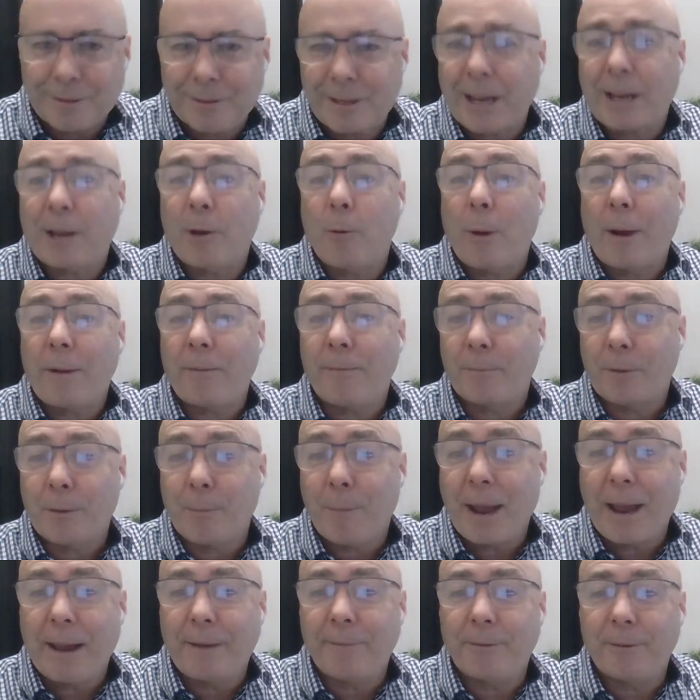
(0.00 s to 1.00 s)
taking away from
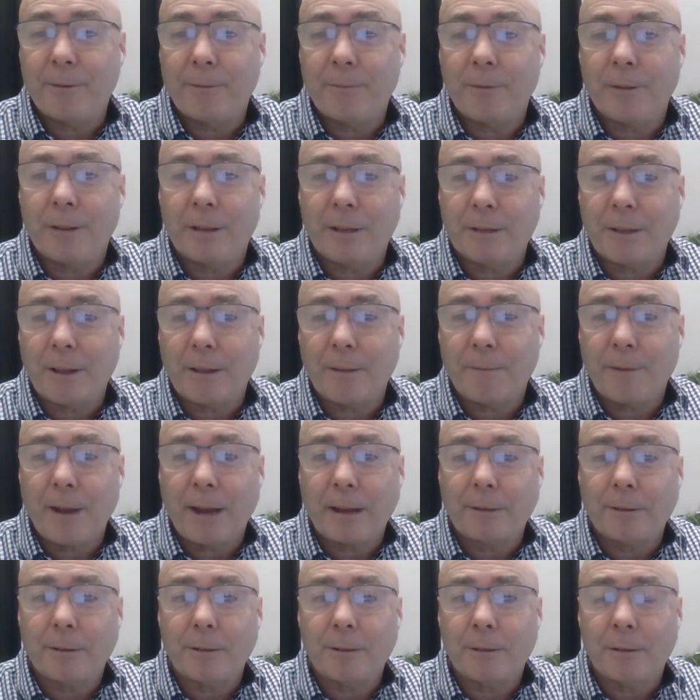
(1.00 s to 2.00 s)
demand for these other
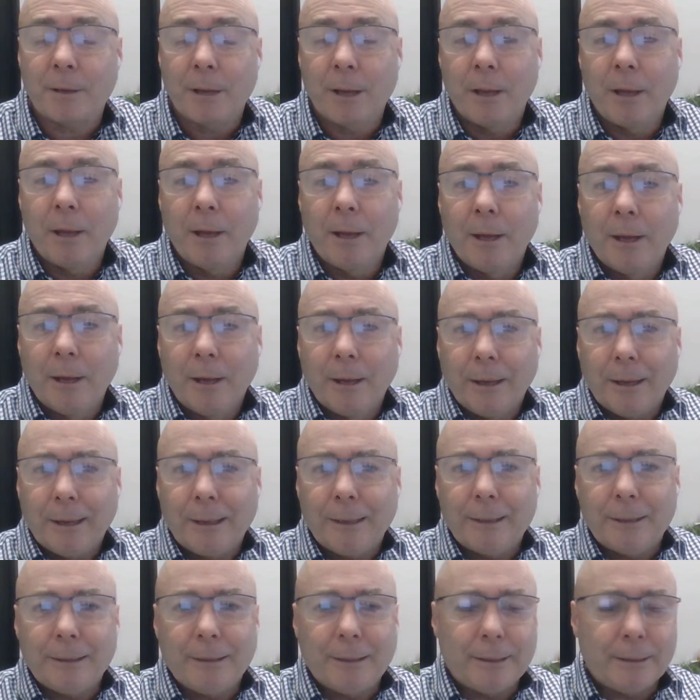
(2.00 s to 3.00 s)
factors.
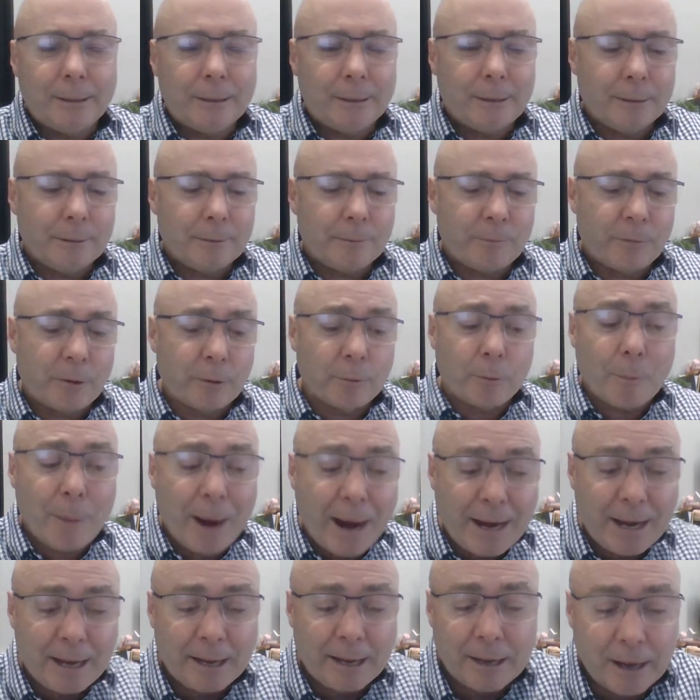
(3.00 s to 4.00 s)
For
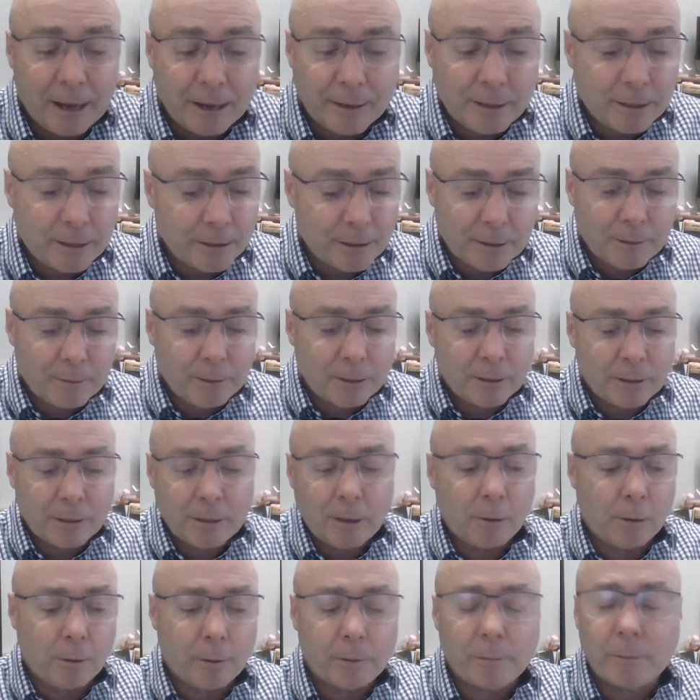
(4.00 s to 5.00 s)
remaining cars, there's this
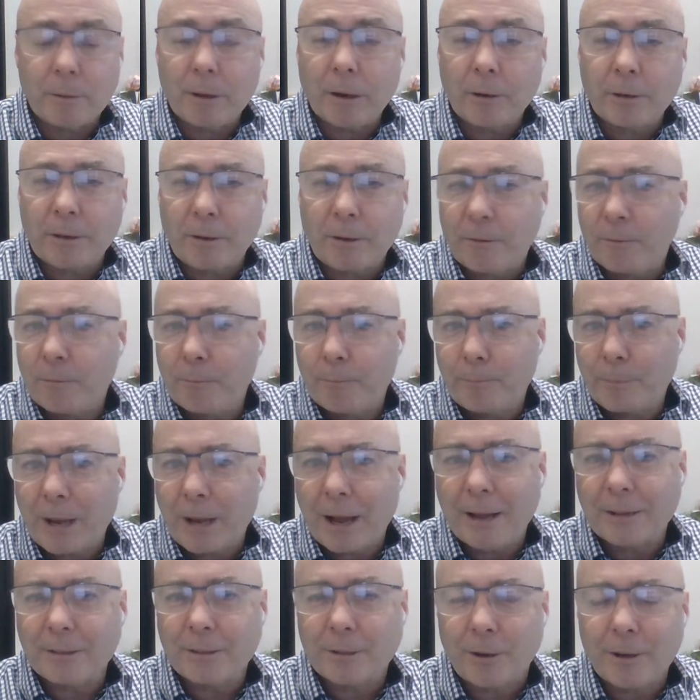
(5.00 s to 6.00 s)
whole idea of
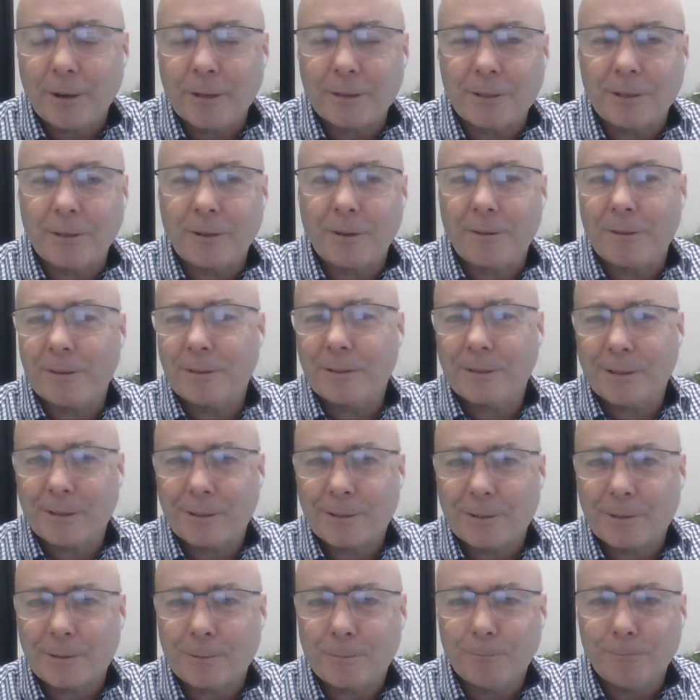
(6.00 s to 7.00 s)
car size. There's
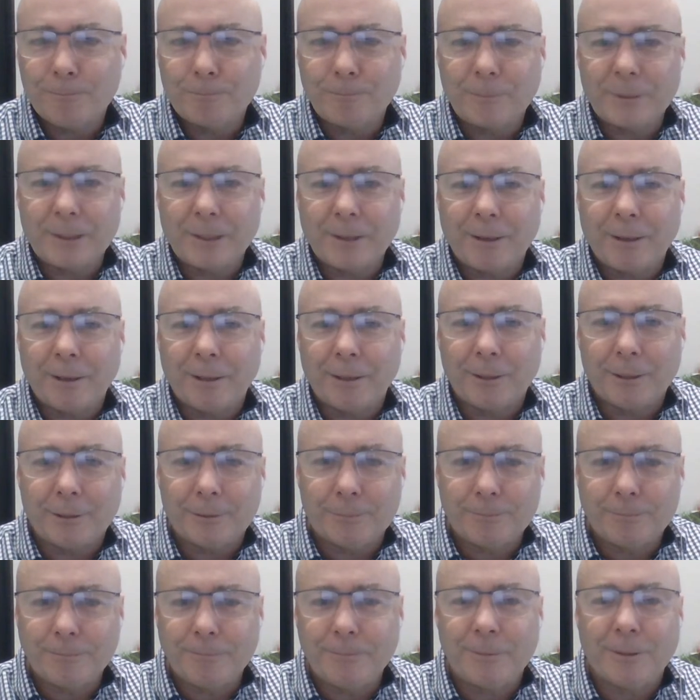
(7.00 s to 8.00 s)
this, I
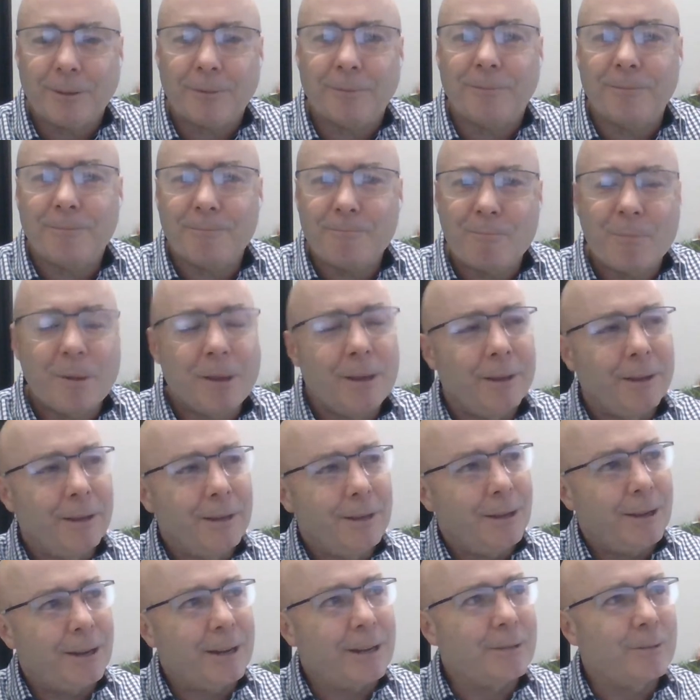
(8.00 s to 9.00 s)

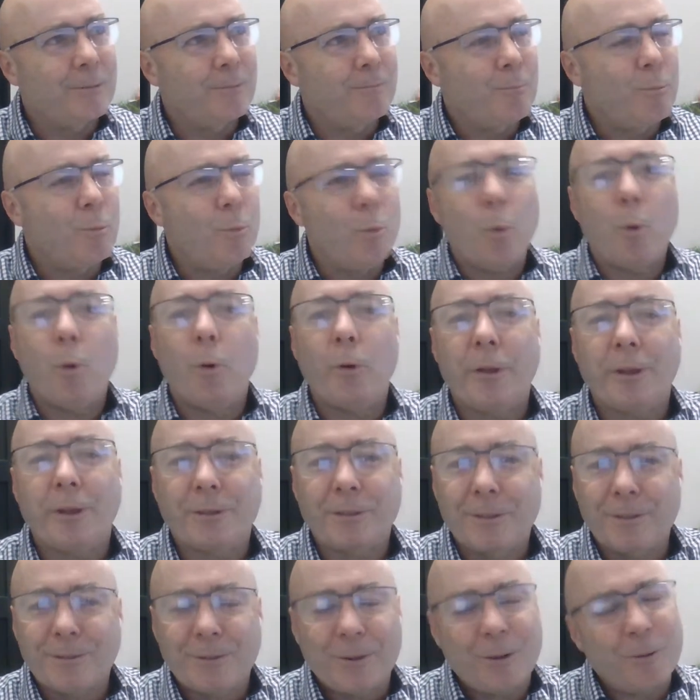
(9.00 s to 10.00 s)
guess, war
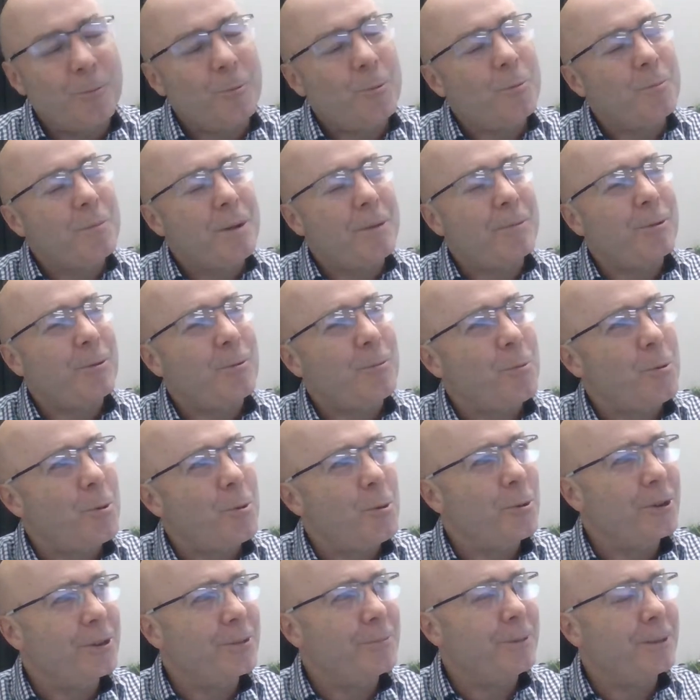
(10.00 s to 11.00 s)
that's maybe not
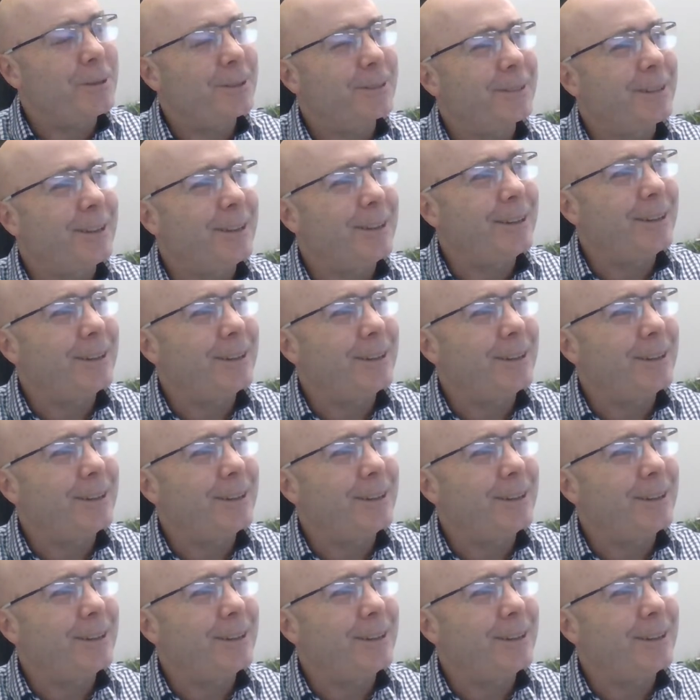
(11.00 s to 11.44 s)
war is, but